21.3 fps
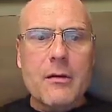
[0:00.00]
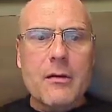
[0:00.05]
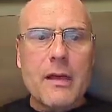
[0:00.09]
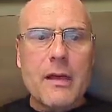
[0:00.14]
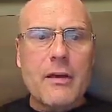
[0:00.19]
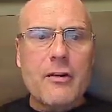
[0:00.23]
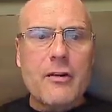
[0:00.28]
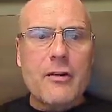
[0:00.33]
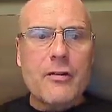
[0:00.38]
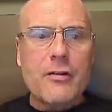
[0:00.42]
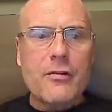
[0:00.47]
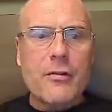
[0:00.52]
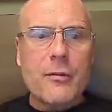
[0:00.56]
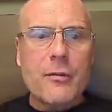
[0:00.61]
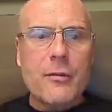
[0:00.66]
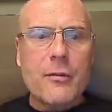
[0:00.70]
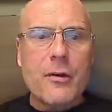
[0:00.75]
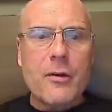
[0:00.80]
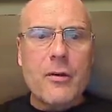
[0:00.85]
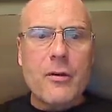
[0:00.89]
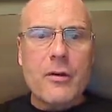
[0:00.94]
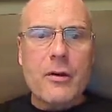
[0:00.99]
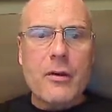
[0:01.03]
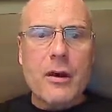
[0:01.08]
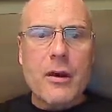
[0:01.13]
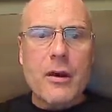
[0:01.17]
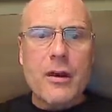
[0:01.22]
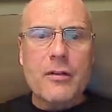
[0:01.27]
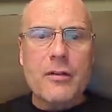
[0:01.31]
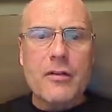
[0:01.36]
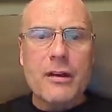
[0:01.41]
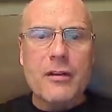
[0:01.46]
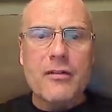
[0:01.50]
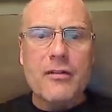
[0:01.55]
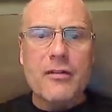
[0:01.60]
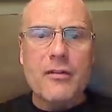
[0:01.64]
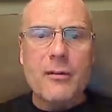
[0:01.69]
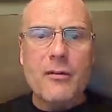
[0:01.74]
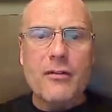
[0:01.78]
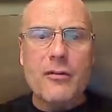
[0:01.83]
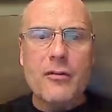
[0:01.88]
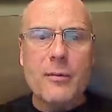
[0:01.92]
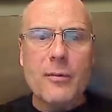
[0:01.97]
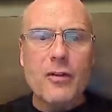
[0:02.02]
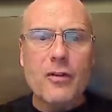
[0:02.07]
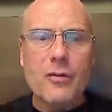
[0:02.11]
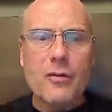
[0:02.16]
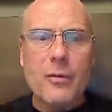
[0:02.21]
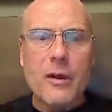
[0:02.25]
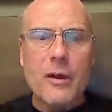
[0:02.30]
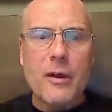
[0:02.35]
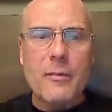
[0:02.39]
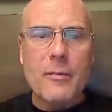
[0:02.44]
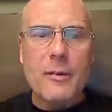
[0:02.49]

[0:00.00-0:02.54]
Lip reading: Editors from The New Yorker contacted some of us because we are the